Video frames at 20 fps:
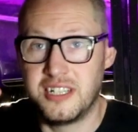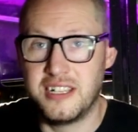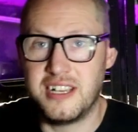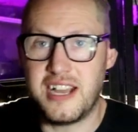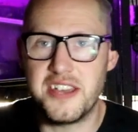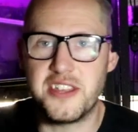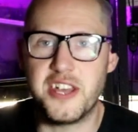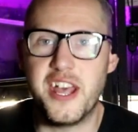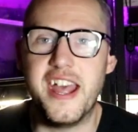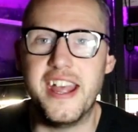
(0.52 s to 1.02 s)

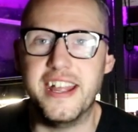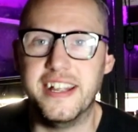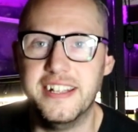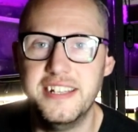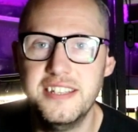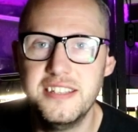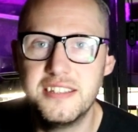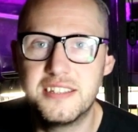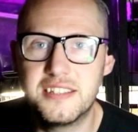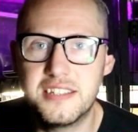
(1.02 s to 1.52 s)
Hi there,
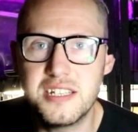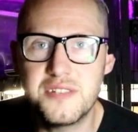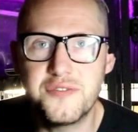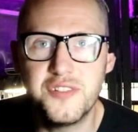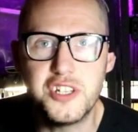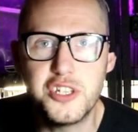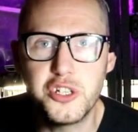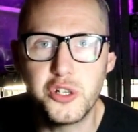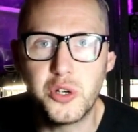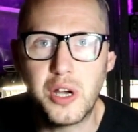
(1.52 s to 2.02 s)
in this
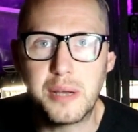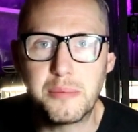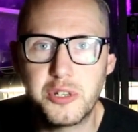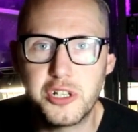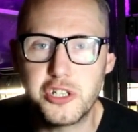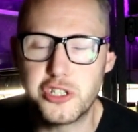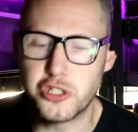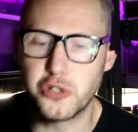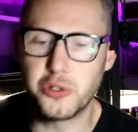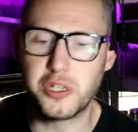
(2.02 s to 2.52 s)
video I'm going
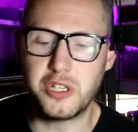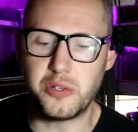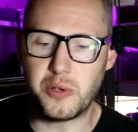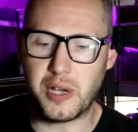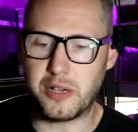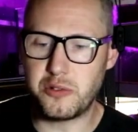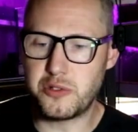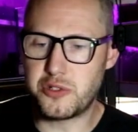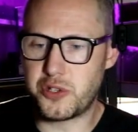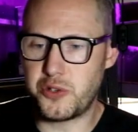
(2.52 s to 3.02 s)
to show you
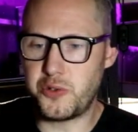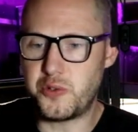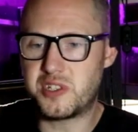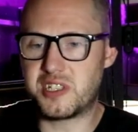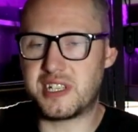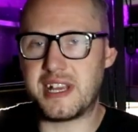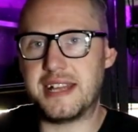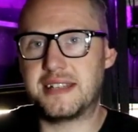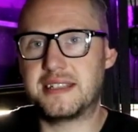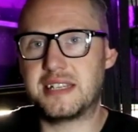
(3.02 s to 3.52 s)
how to
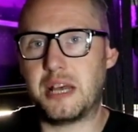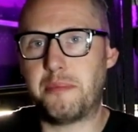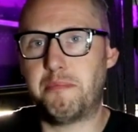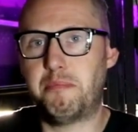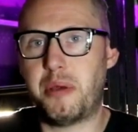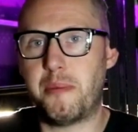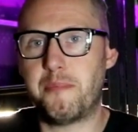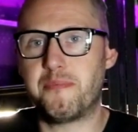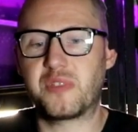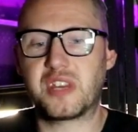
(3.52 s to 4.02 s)
set
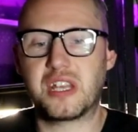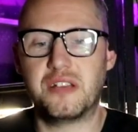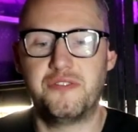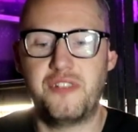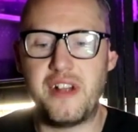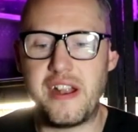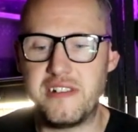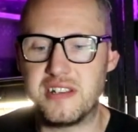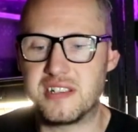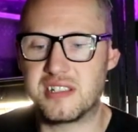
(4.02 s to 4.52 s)
up a
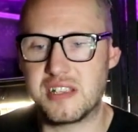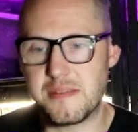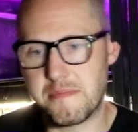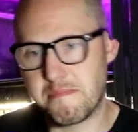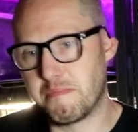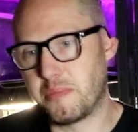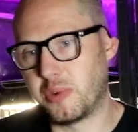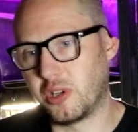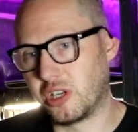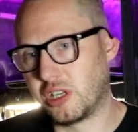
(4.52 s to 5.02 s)
very
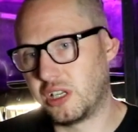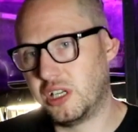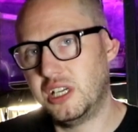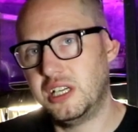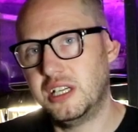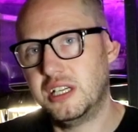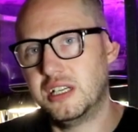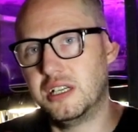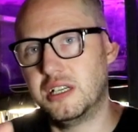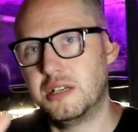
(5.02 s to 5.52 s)
simple,
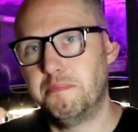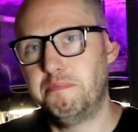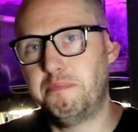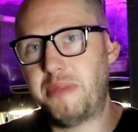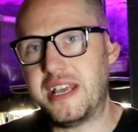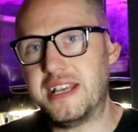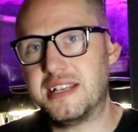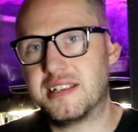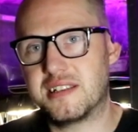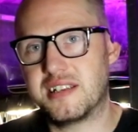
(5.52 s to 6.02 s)

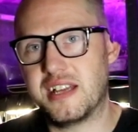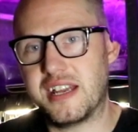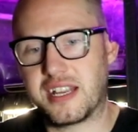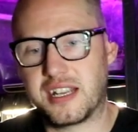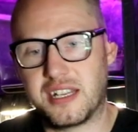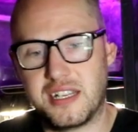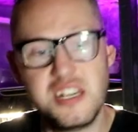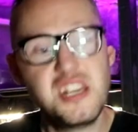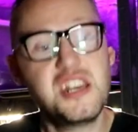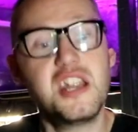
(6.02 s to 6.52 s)

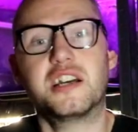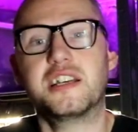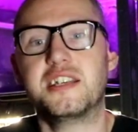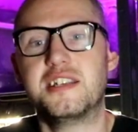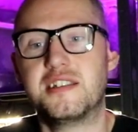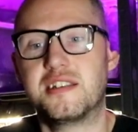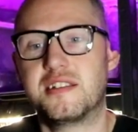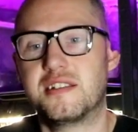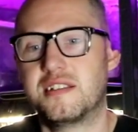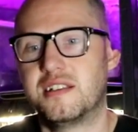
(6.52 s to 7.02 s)
basic,
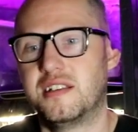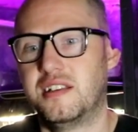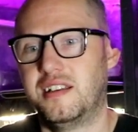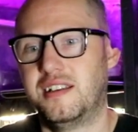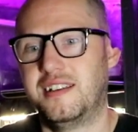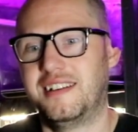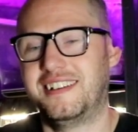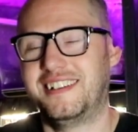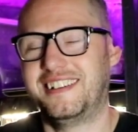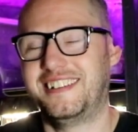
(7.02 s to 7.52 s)
nice
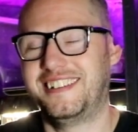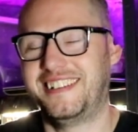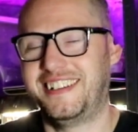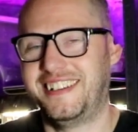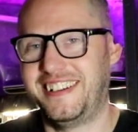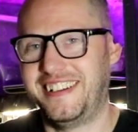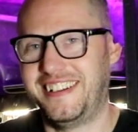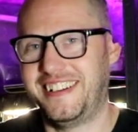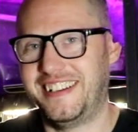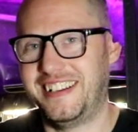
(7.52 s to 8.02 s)

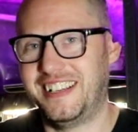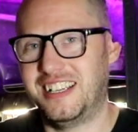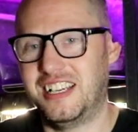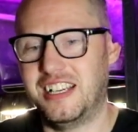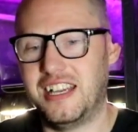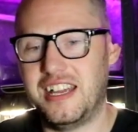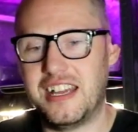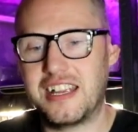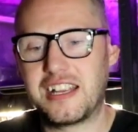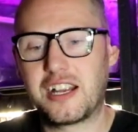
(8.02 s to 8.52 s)

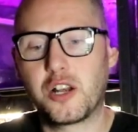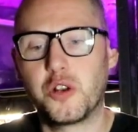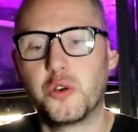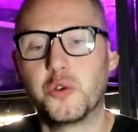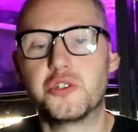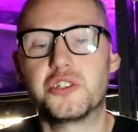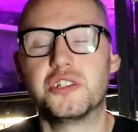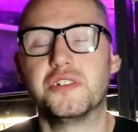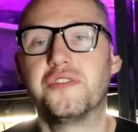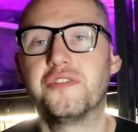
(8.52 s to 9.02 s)

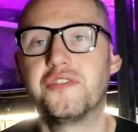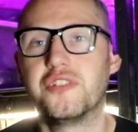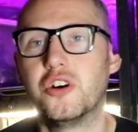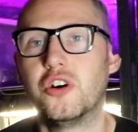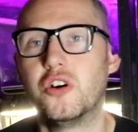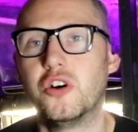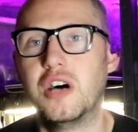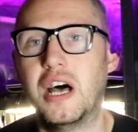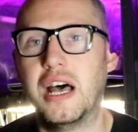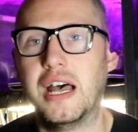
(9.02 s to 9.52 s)
enclosure
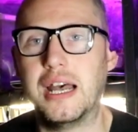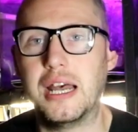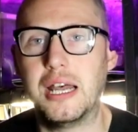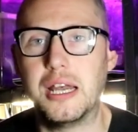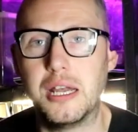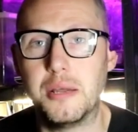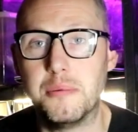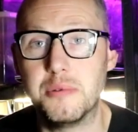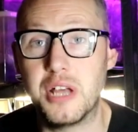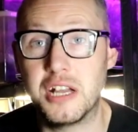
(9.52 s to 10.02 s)
for
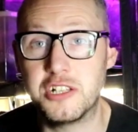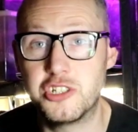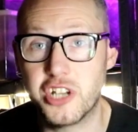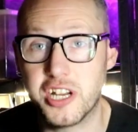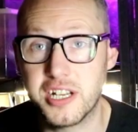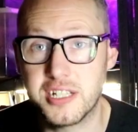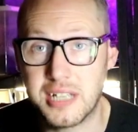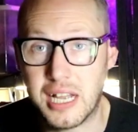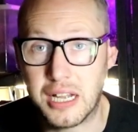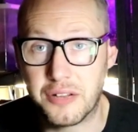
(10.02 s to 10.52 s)
a
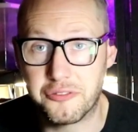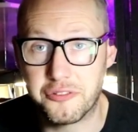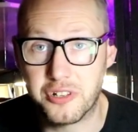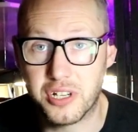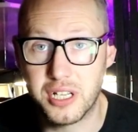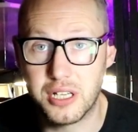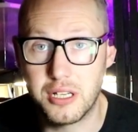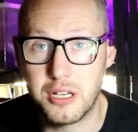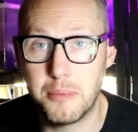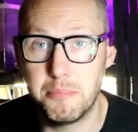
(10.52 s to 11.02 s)
giant
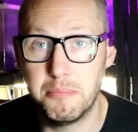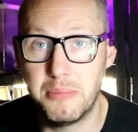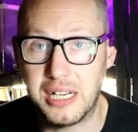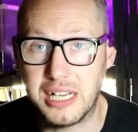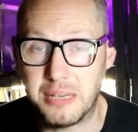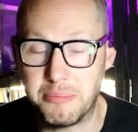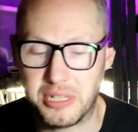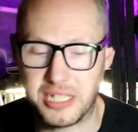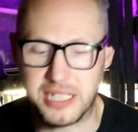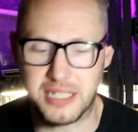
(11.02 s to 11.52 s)
African
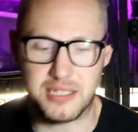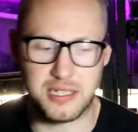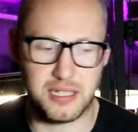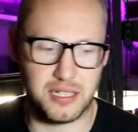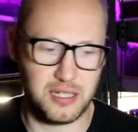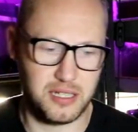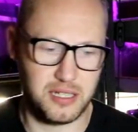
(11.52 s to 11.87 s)
millipede.